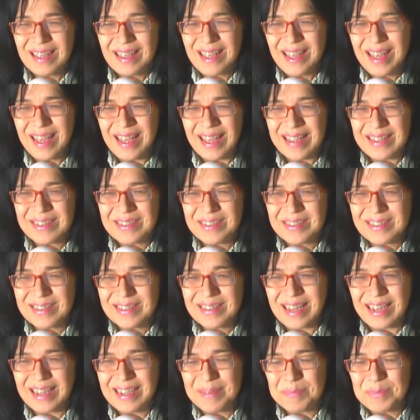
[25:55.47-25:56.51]
And so
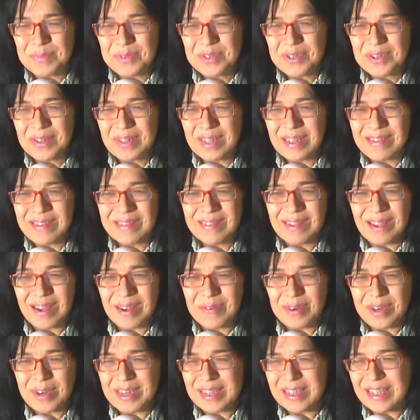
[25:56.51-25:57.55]
I'm sure that's
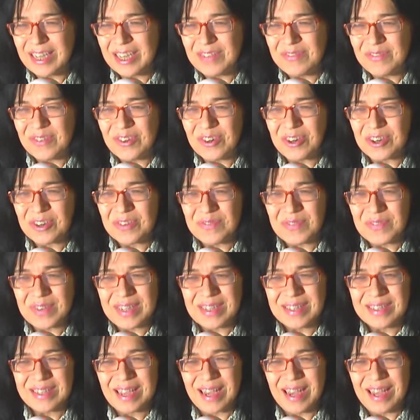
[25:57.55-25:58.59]
not running anymore,
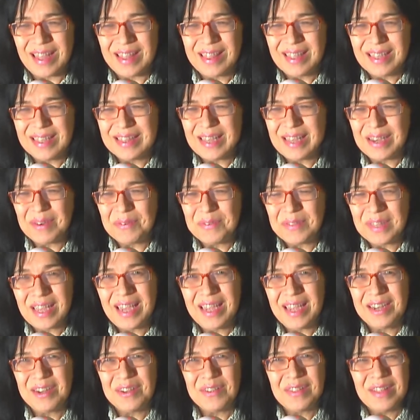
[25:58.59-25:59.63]
but I think that they
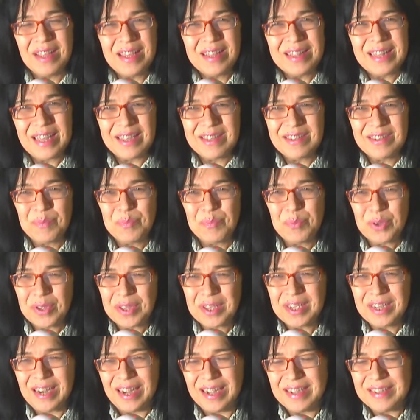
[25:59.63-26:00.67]
had a that's a
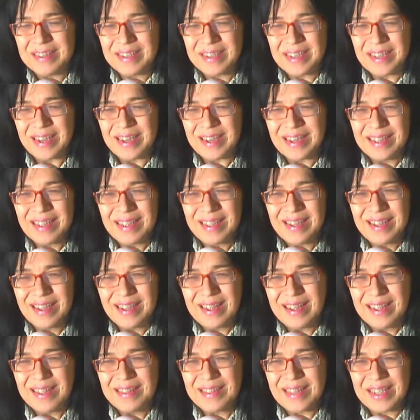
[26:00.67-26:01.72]
brilliant idea
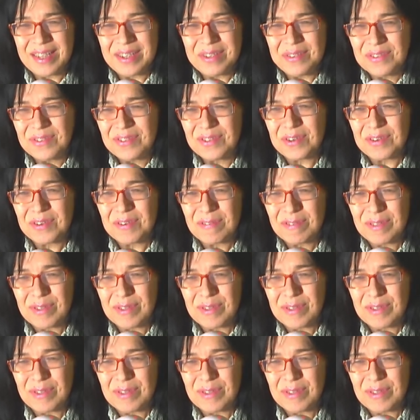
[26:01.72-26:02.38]
that you serve the